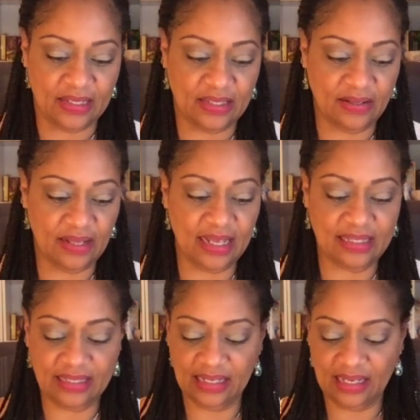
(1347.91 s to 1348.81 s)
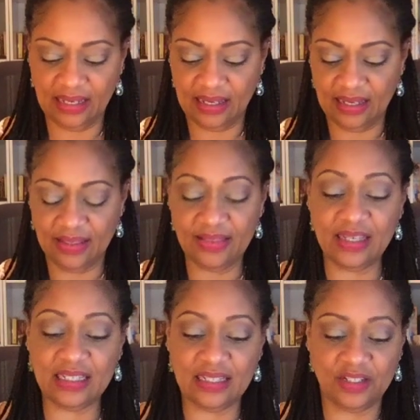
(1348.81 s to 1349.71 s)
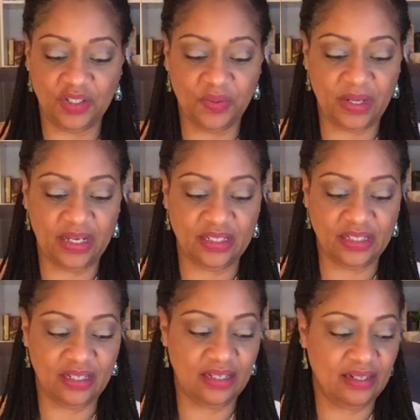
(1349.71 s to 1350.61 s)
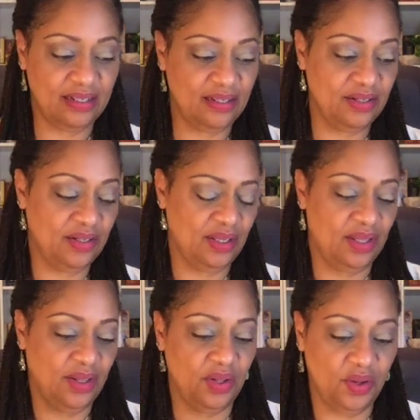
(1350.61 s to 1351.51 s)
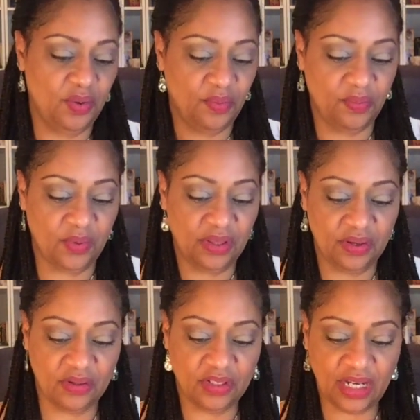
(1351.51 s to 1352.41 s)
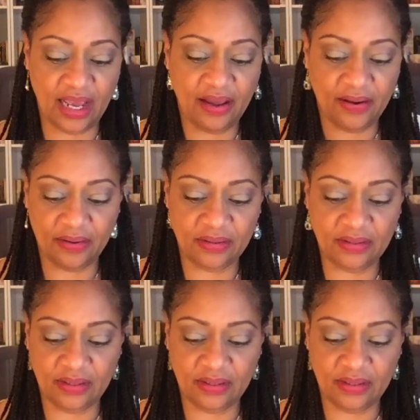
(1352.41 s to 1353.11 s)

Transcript: So let's see, in this situation, with your child